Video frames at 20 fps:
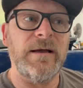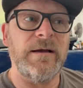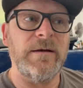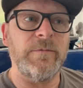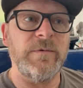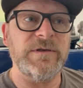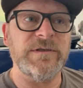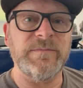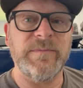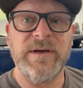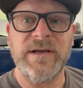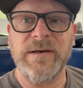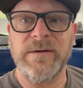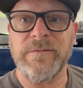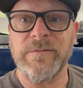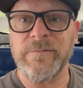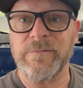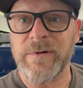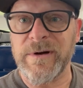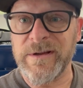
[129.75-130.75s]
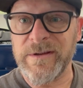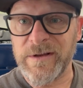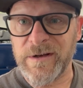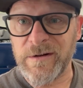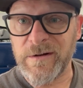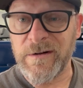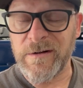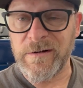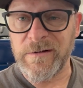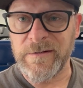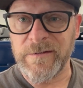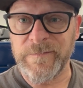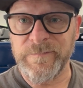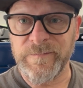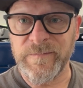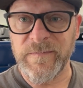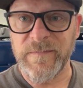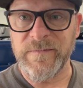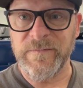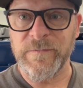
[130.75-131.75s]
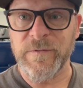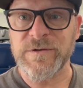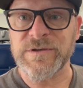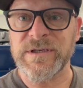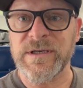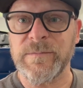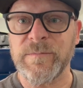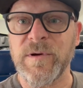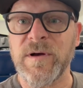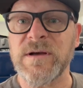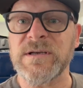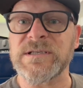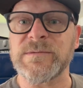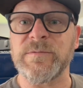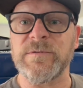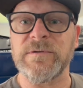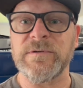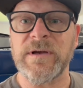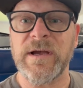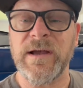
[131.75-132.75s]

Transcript: which made running the car virtually impossible.